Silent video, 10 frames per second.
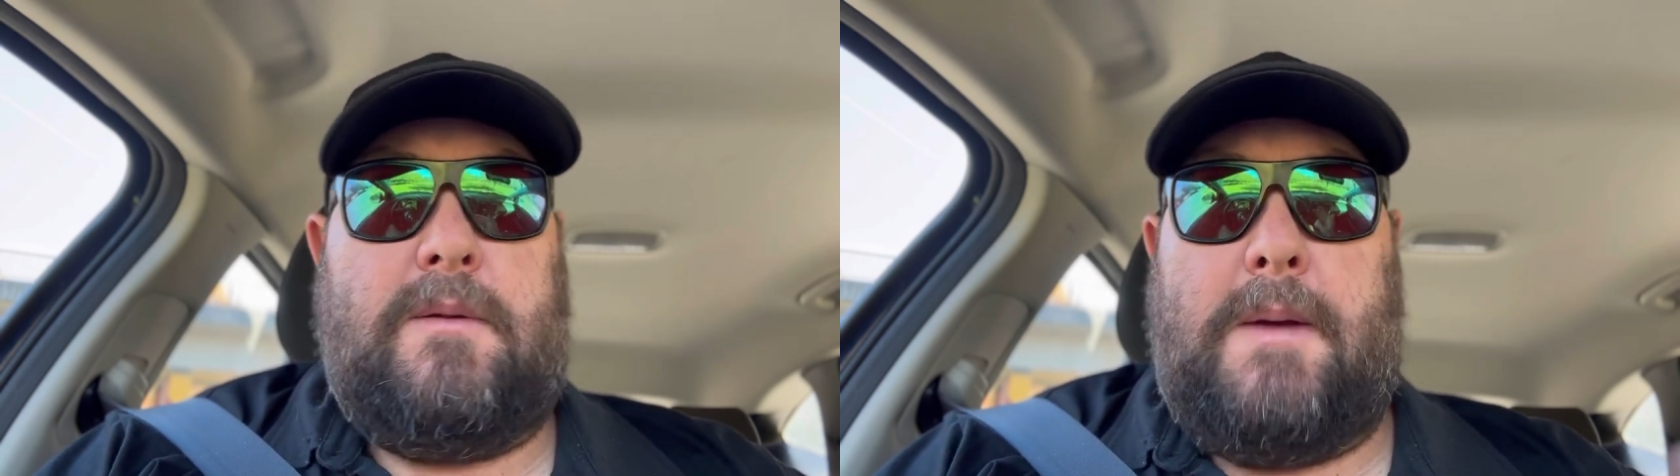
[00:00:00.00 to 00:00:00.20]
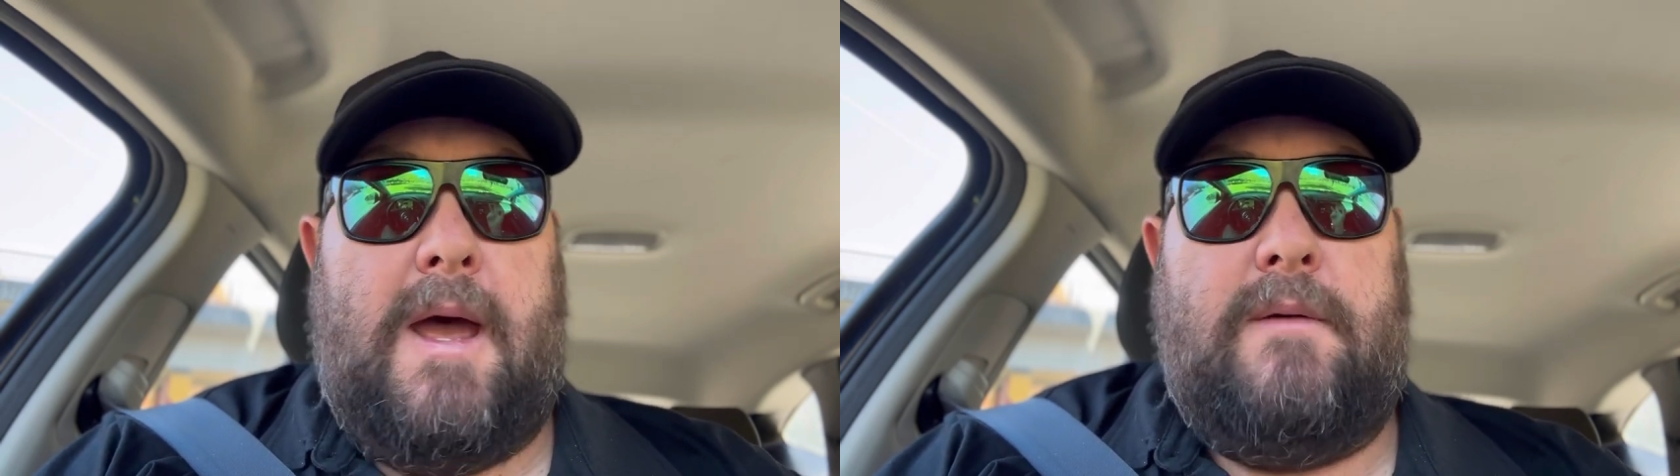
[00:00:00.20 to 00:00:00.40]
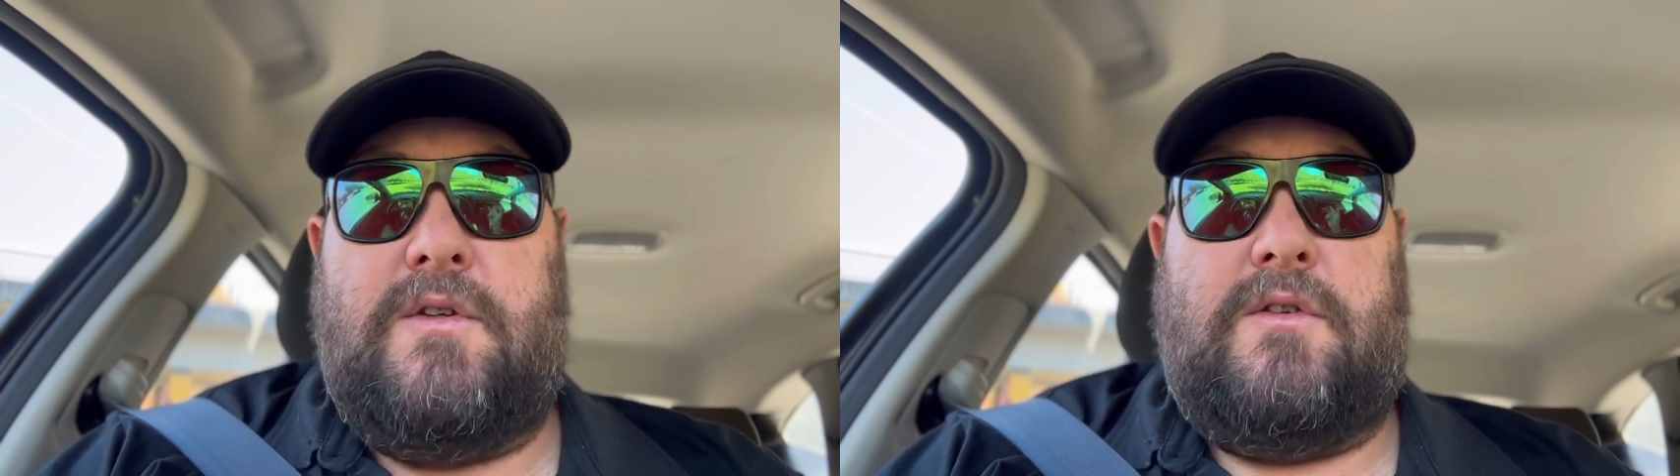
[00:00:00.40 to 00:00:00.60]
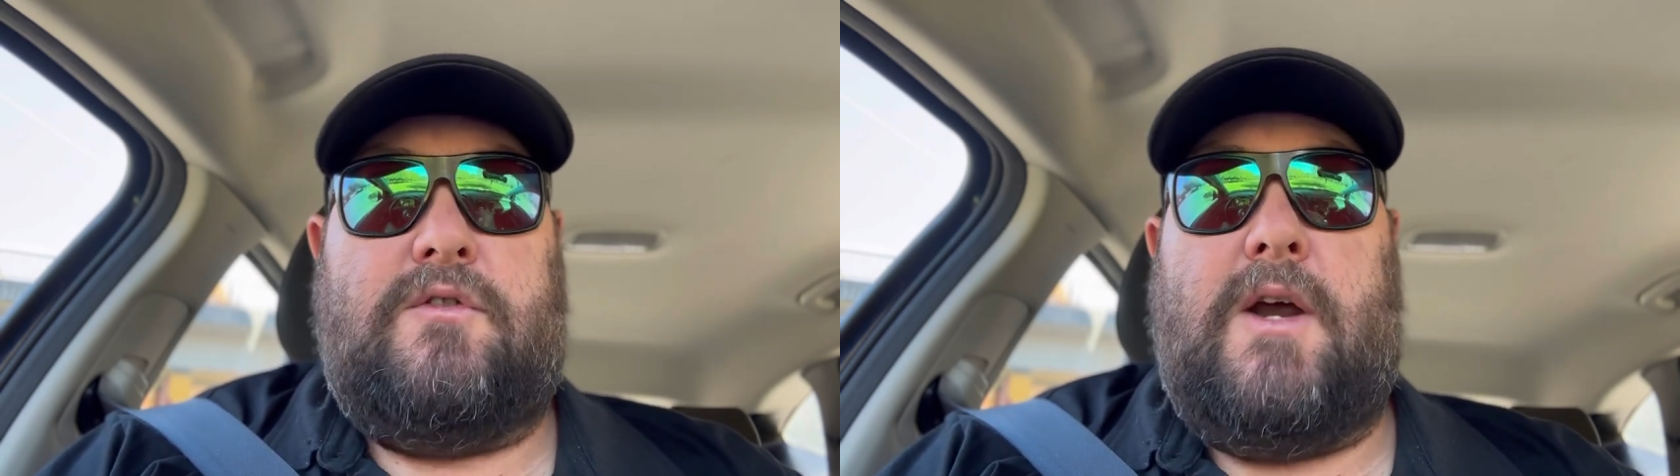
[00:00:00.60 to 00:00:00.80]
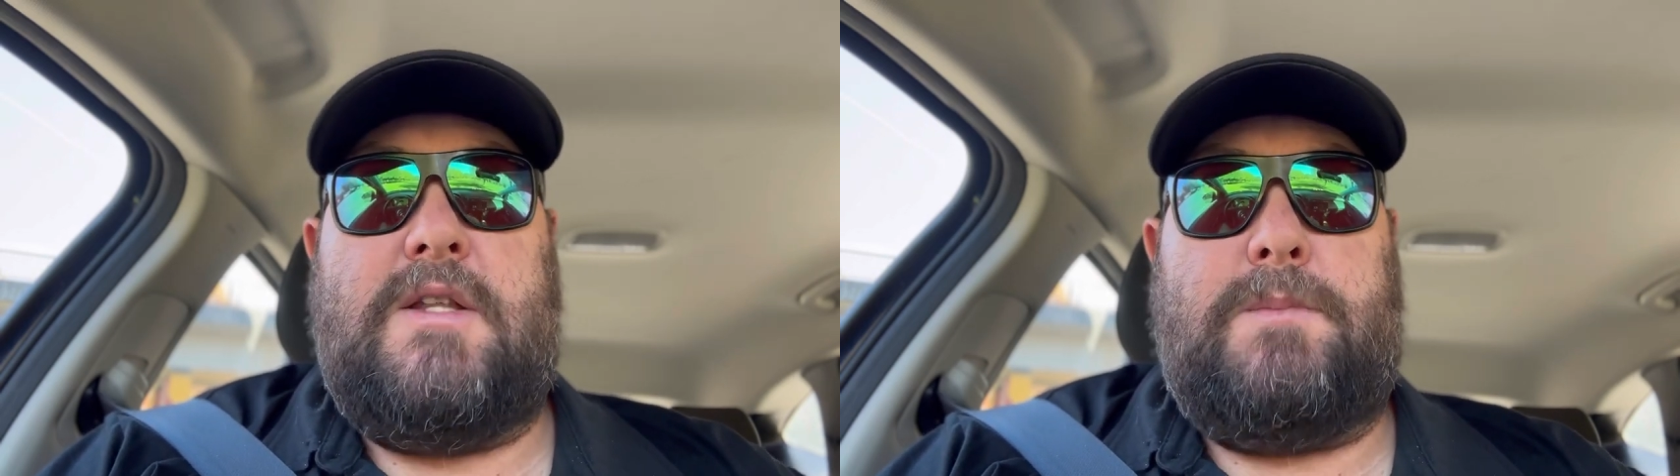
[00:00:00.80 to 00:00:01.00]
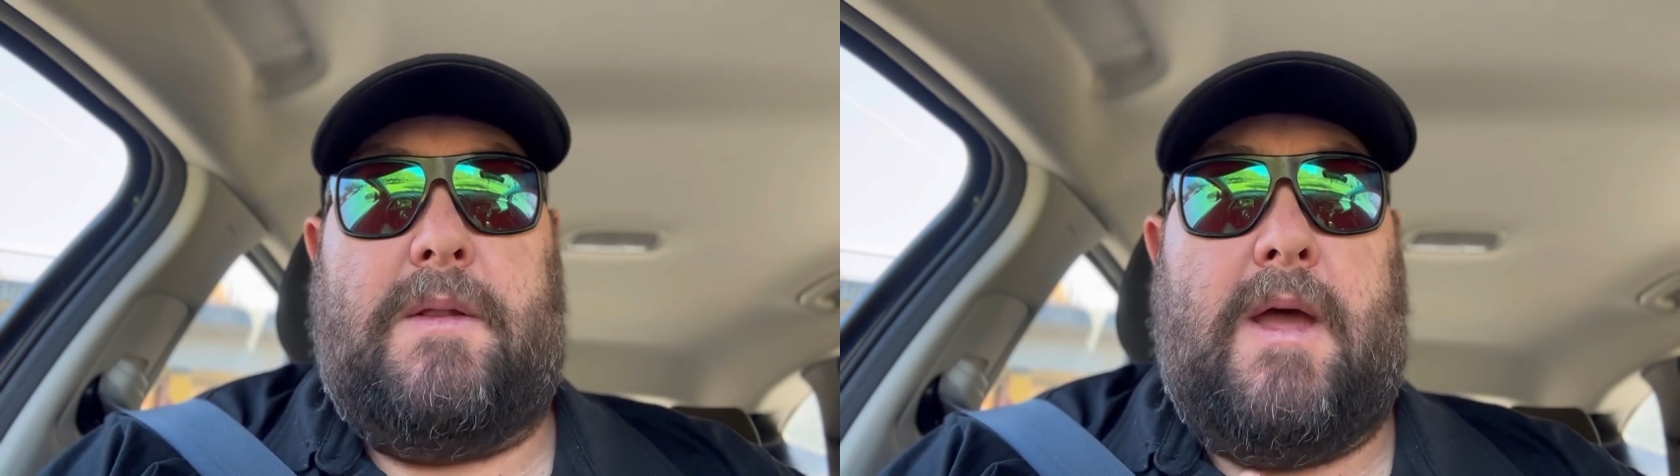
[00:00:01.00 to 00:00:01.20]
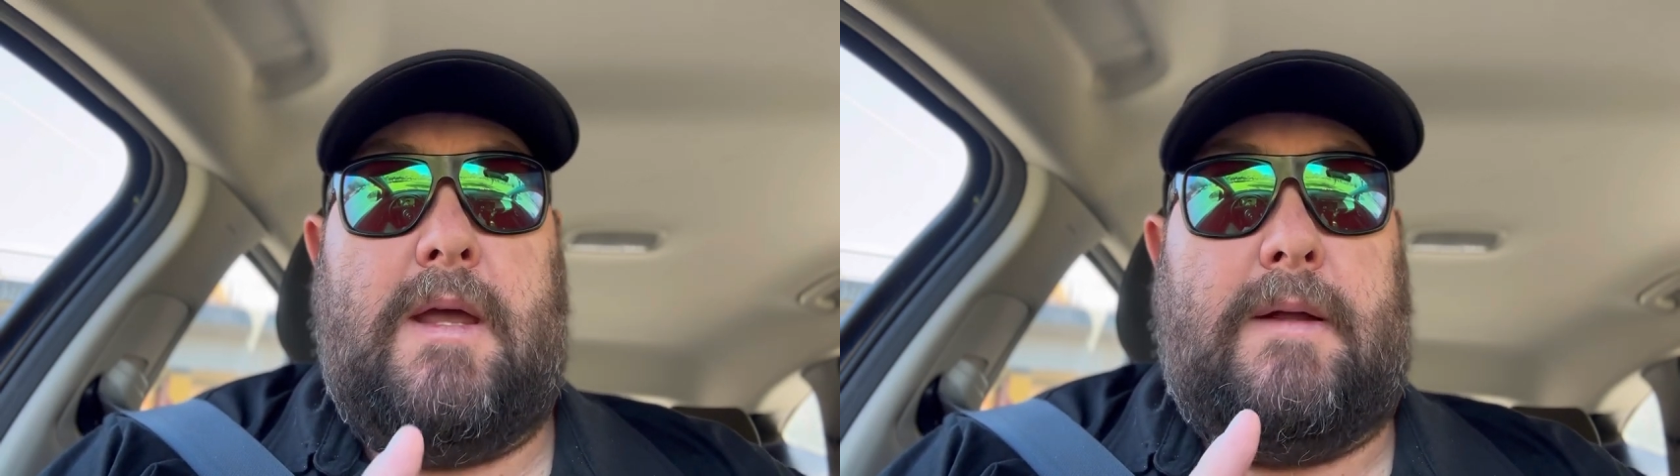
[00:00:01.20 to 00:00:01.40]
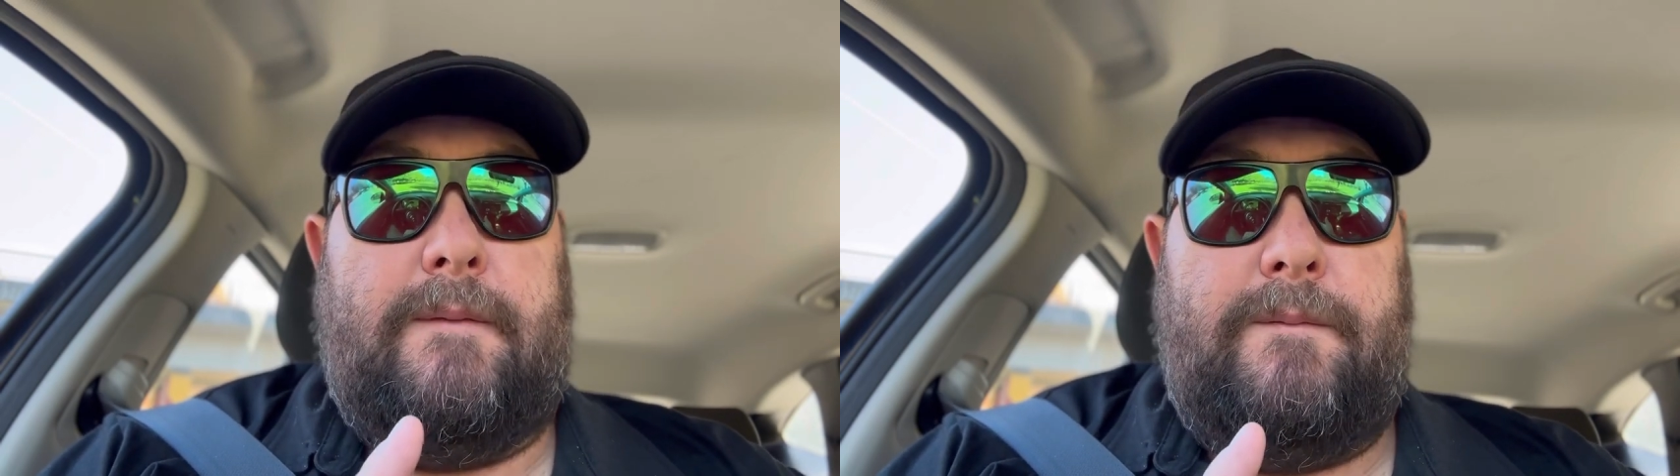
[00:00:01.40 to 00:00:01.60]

to behaviours and traits, but they've